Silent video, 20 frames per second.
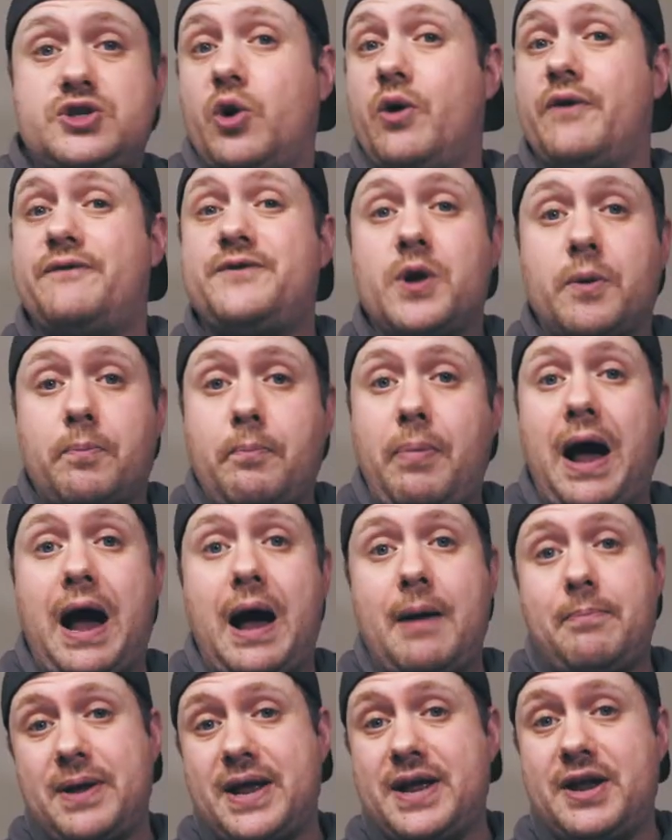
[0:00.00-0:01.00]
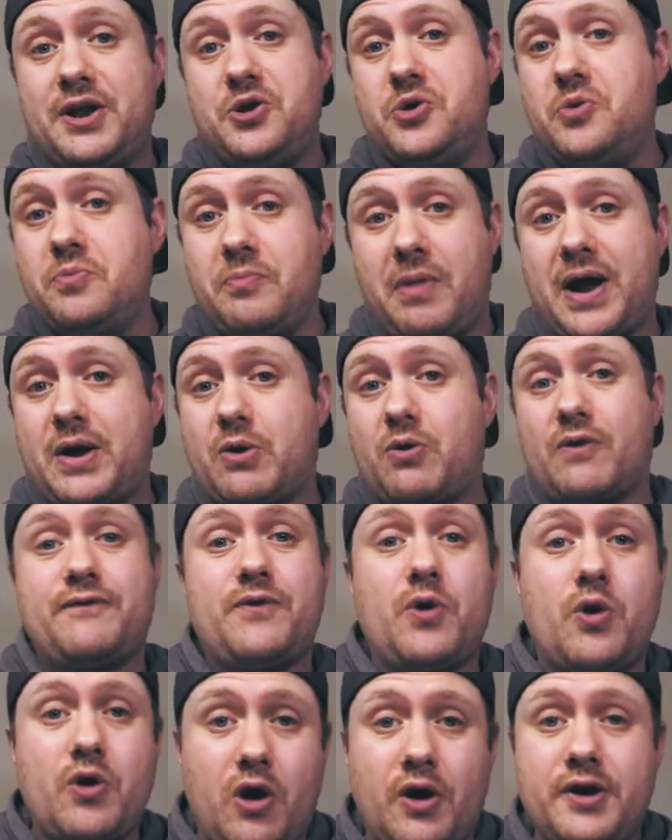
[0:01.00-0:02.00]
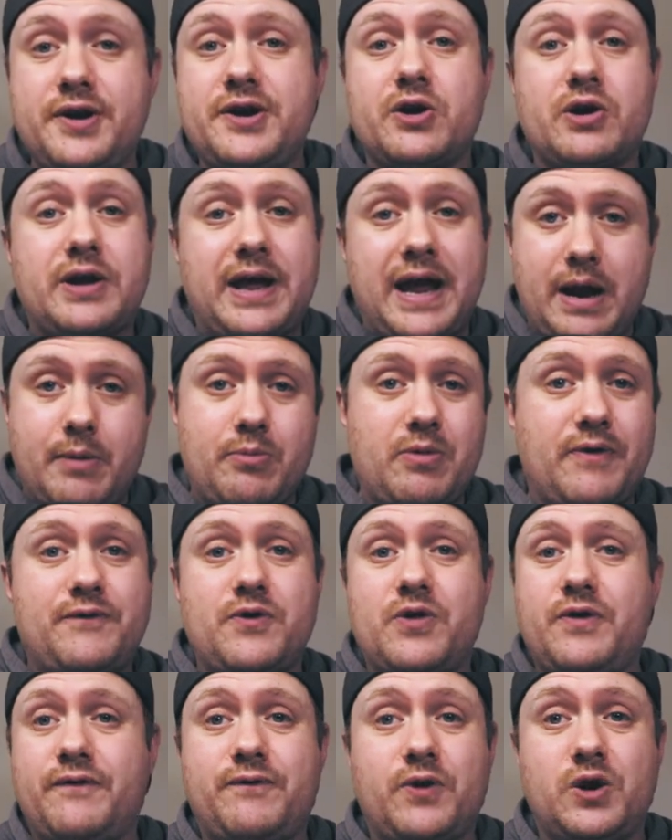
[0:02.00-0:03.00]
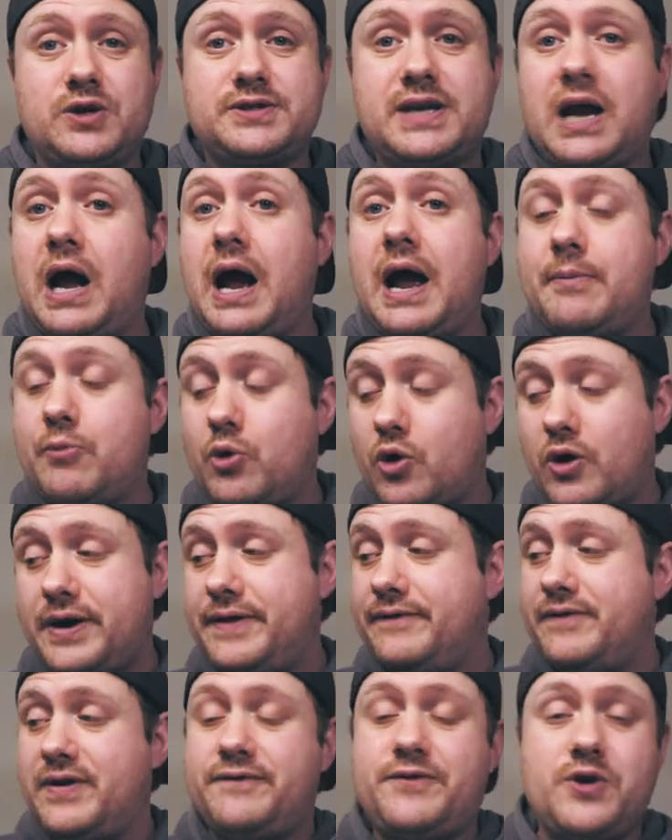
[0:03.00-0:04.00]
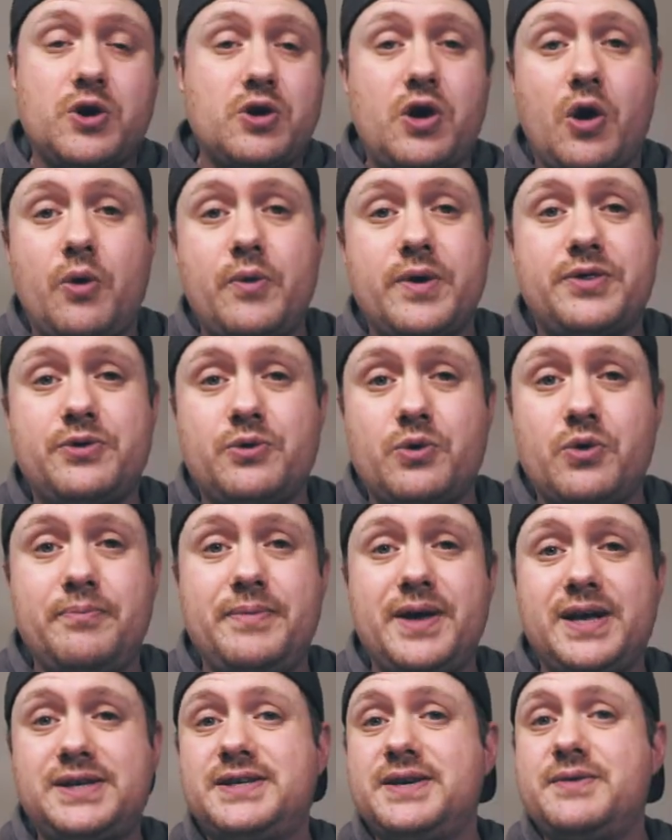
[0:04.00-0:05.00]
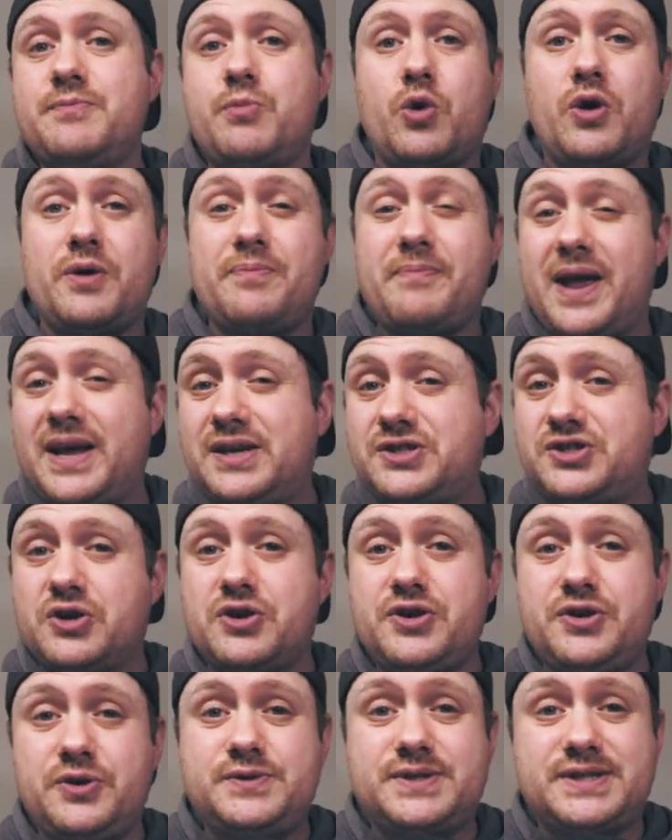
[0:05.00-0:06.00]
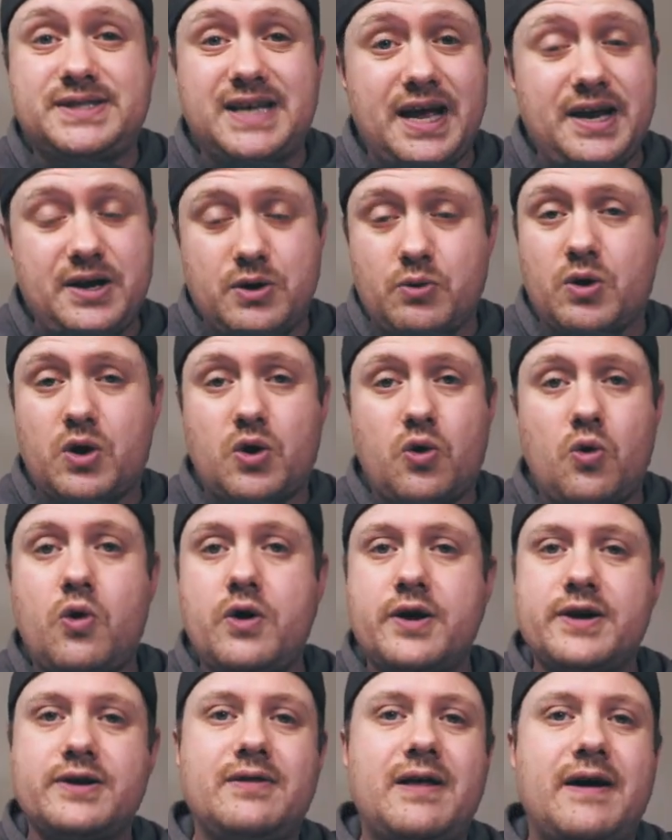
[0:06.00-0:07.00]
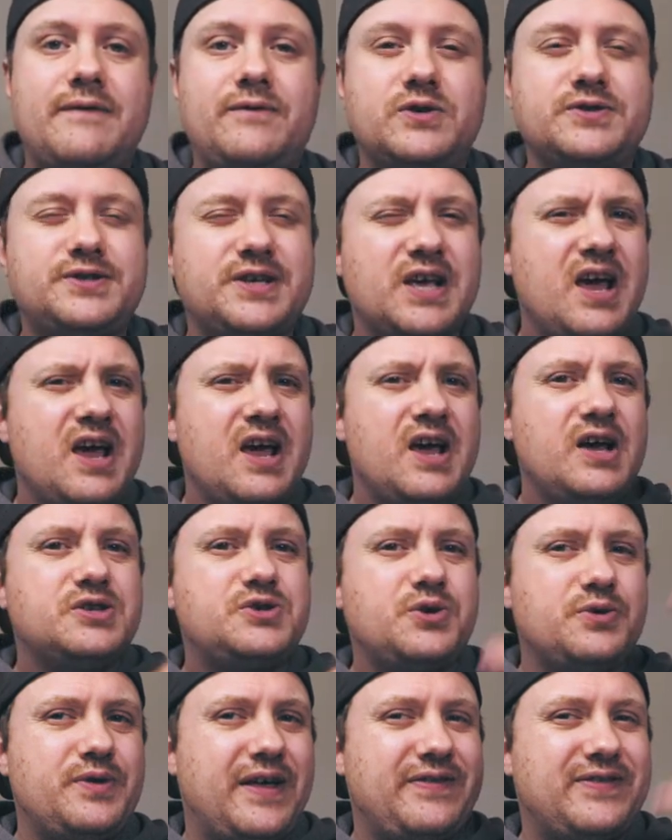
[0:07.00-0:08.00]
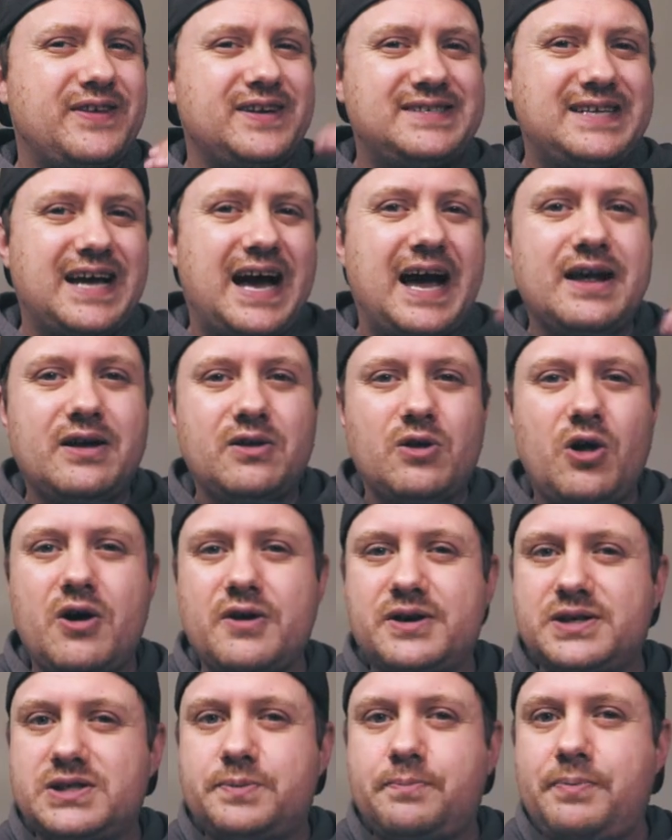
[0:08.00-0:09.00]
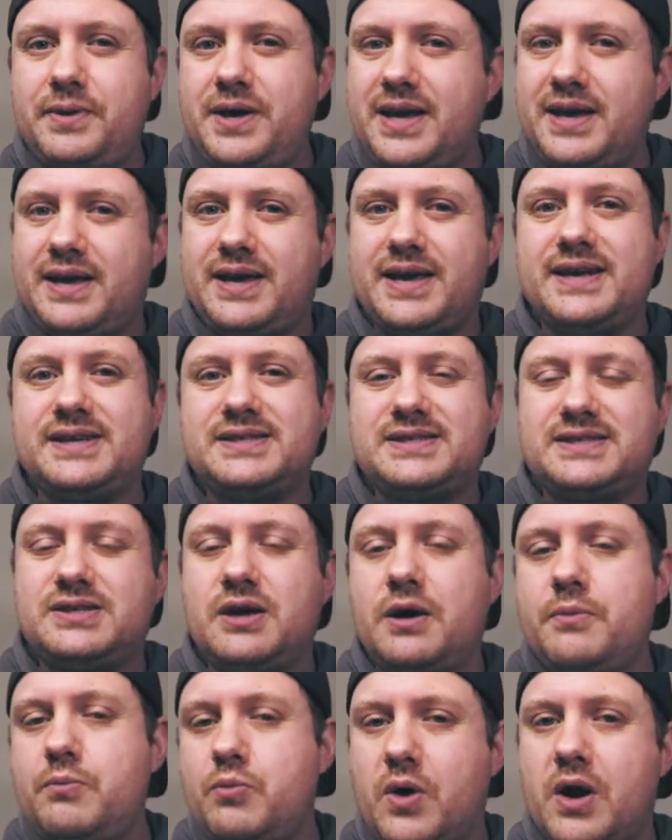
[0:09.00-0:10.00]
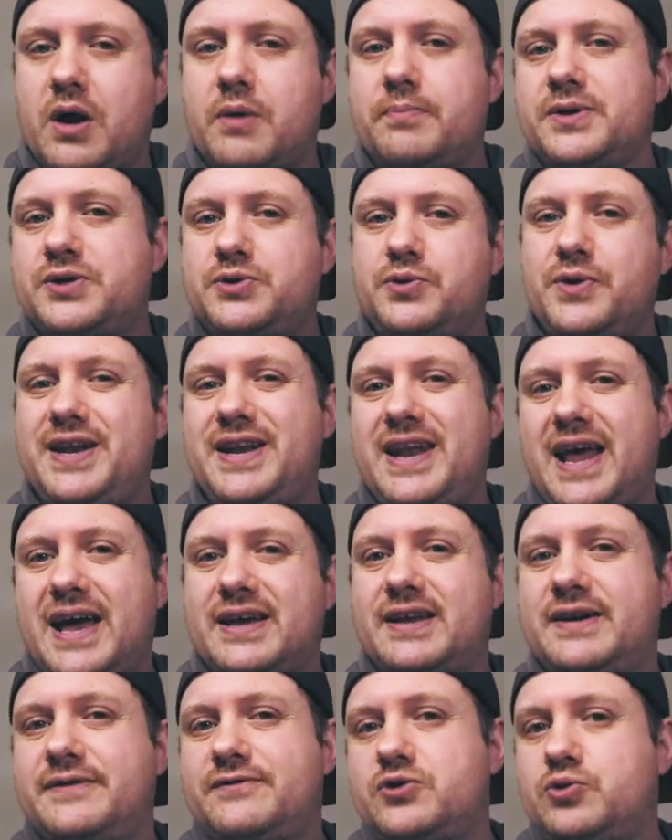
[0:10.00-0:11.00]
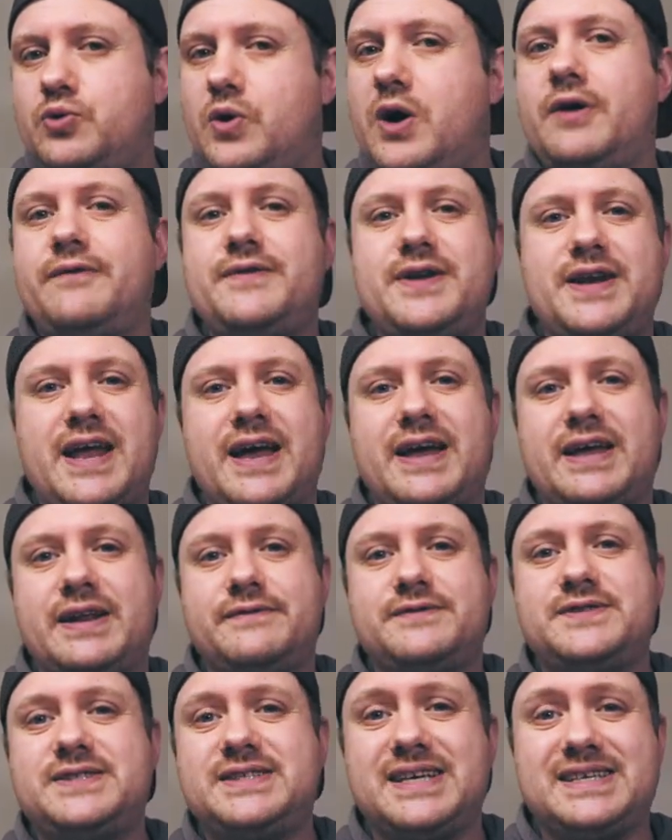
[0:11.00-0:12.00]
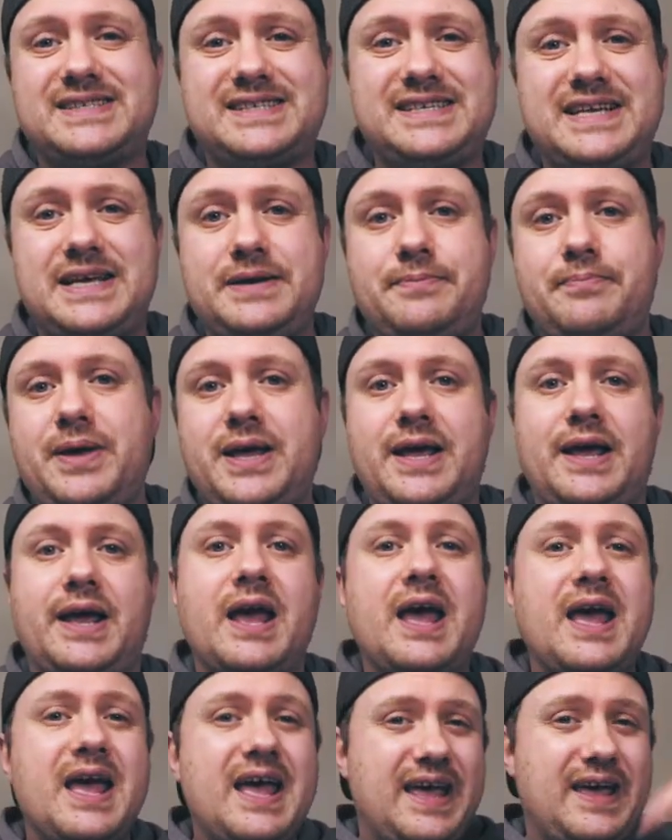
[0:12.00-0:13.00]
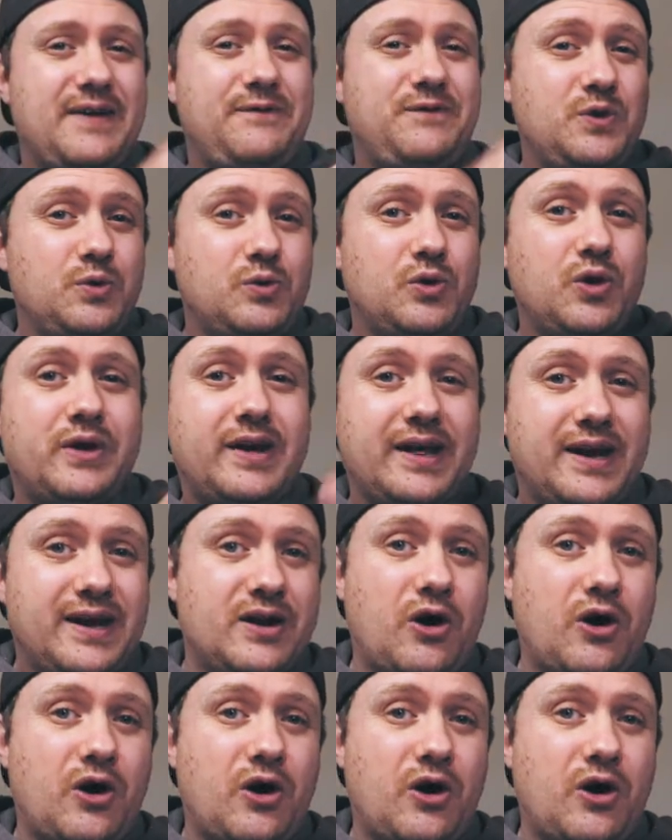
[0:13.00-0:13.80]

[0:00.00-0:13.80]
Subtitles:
So if you're popping a new microphone onto your camera for the first time, or even if you're going through a mixing board, make sure you set your recording levels so that the dialogue is peaking somewhere between negative 12 and negative 6 dB. If you look at